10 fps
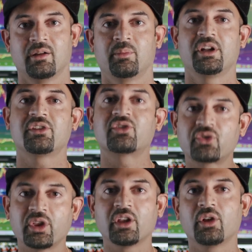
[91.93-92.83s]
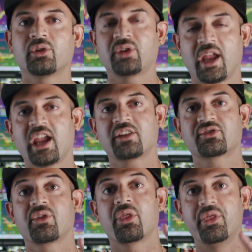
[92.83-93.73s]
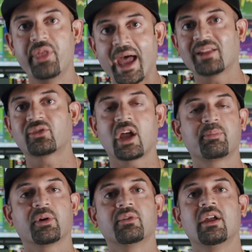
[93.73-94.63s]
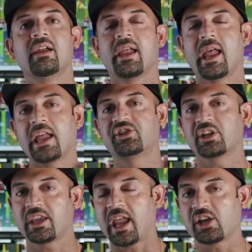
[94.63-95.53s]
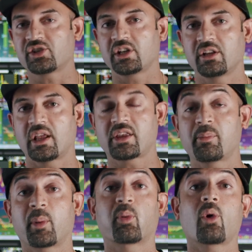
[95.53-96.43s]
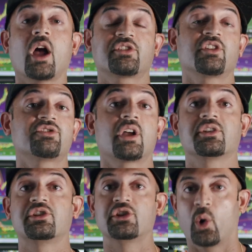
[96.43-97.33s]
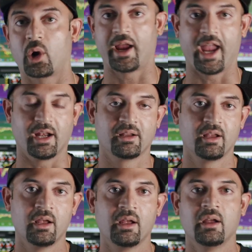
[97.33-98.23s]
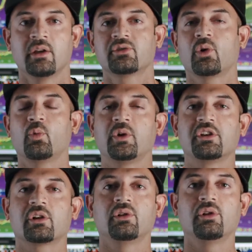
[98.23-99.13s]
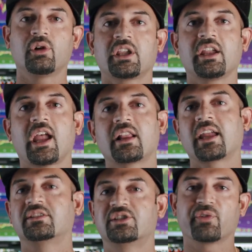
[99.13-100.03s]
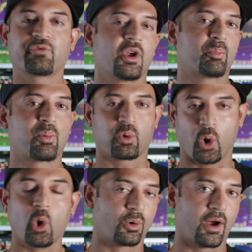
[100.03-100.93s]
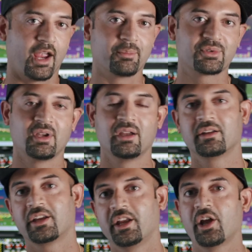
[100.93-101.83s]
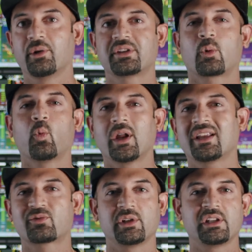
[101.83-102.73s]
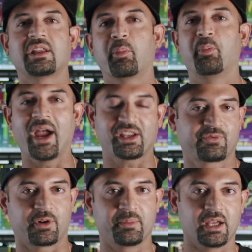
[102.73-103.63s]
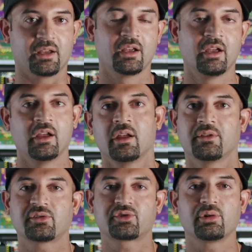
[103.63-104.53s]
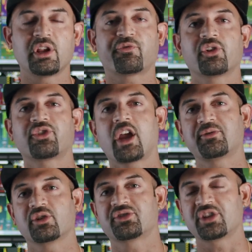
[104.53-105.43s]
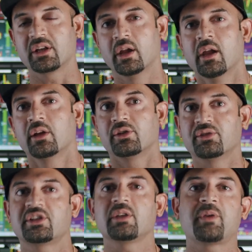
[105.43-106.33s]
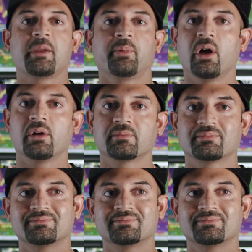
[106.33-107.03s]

but it still takes that type of education and that type of process on your end. So when you're looking at different programs, it's like, what is really the best for me? There's two different types you'll see. You see people